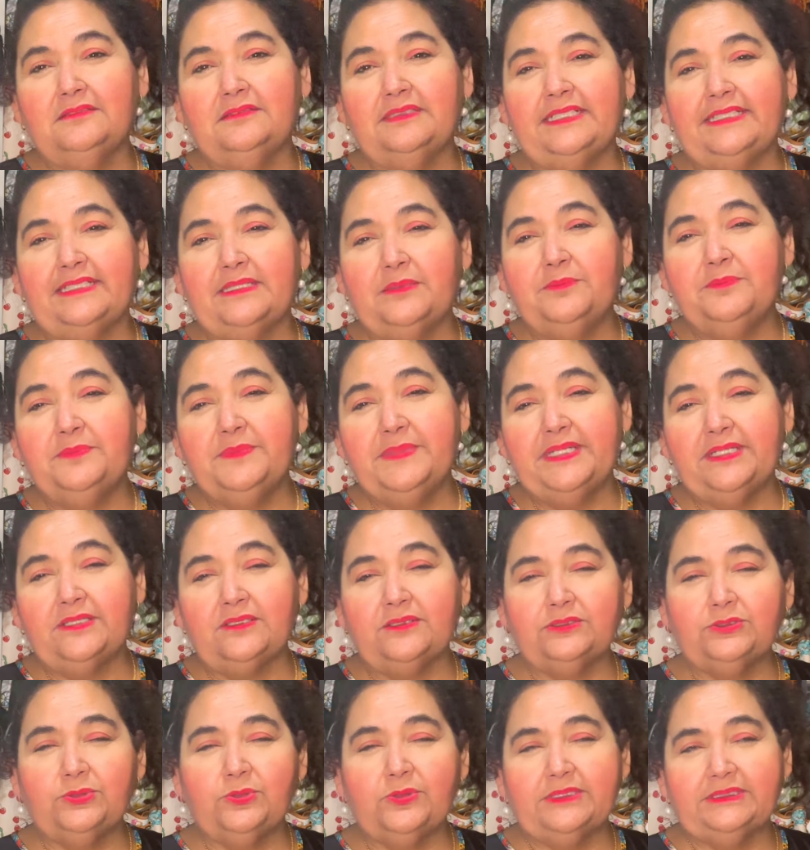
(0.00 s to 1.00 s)
in the middle,
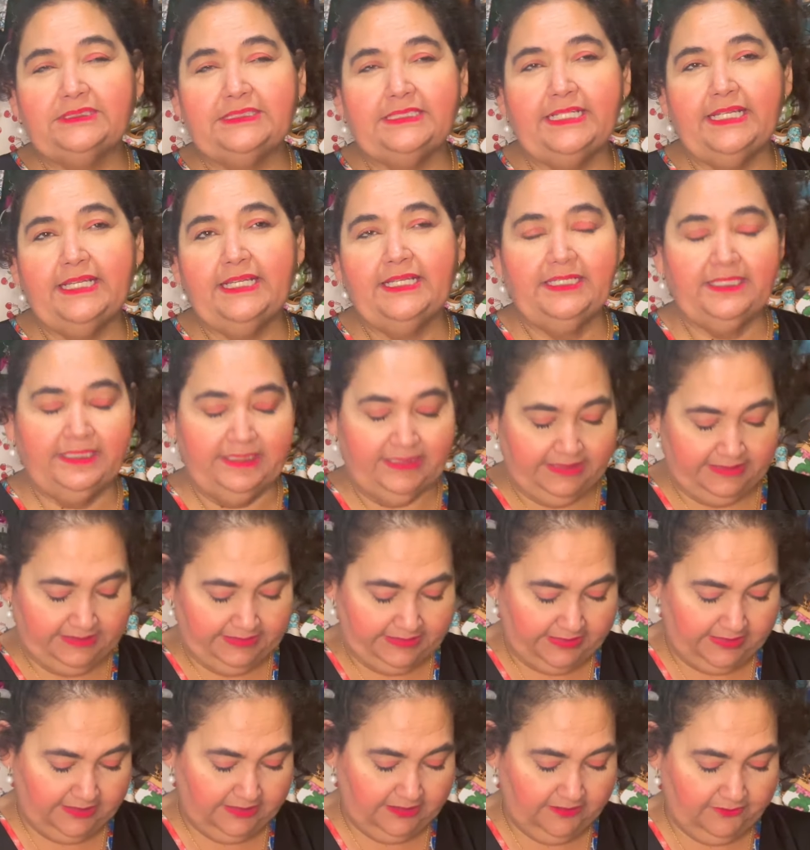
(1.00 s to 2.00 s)
towards the end
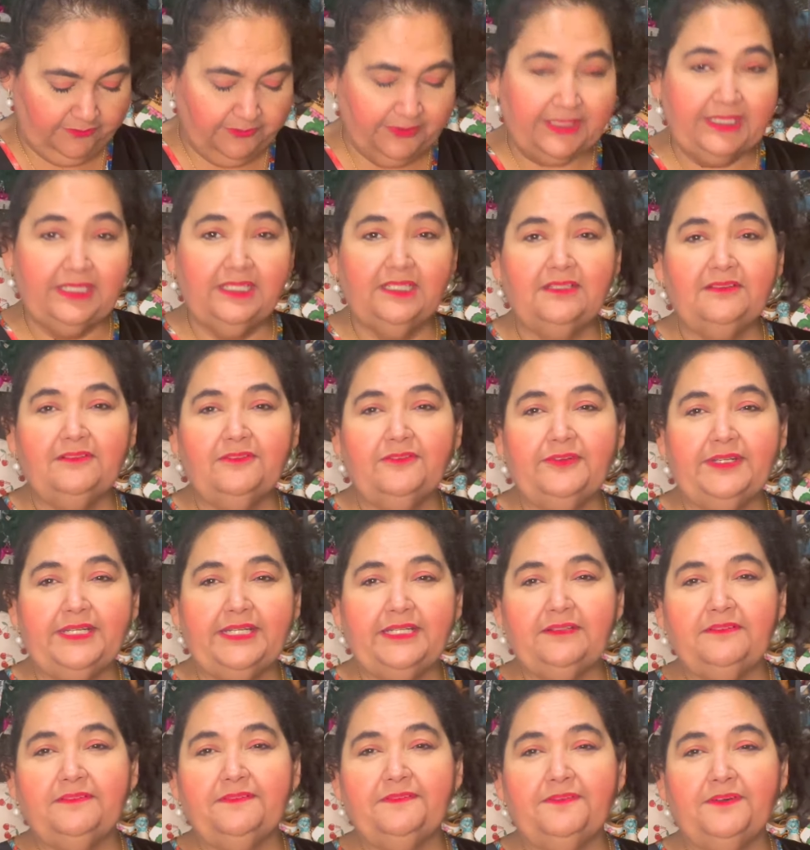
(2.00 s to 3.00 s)
of
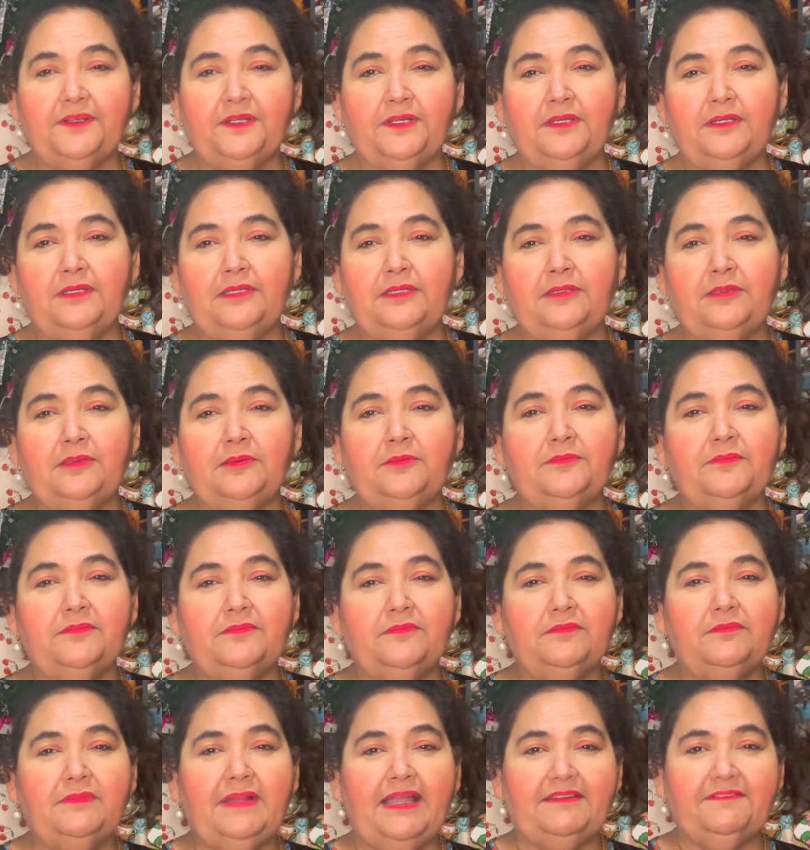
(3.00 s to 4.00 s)
recovering from
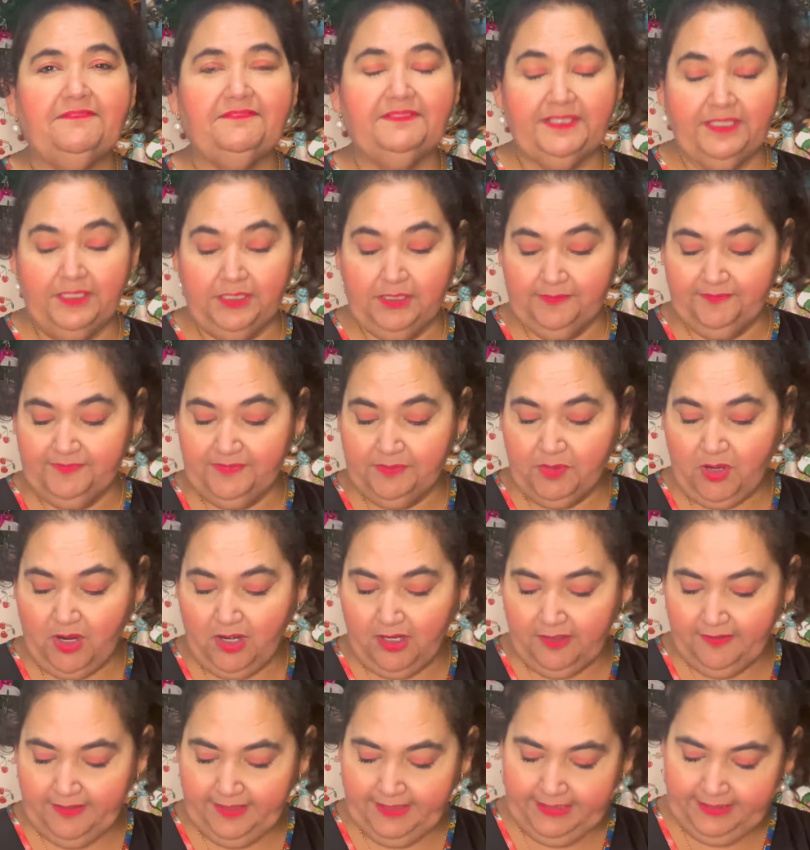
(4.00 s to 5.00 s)
my flare-up from
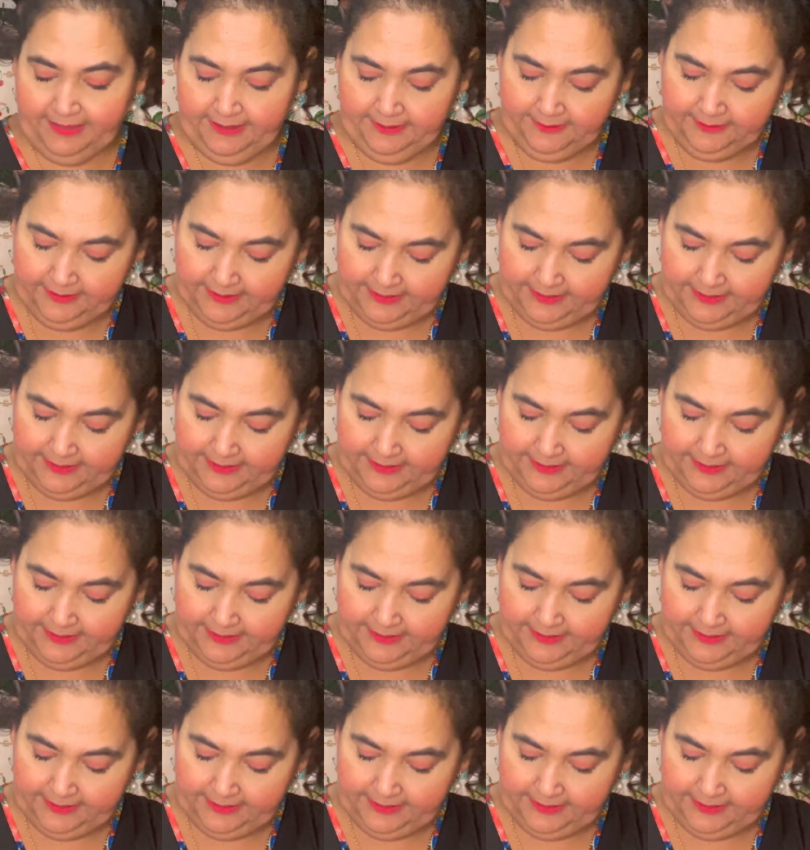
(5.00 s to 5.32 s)
RA.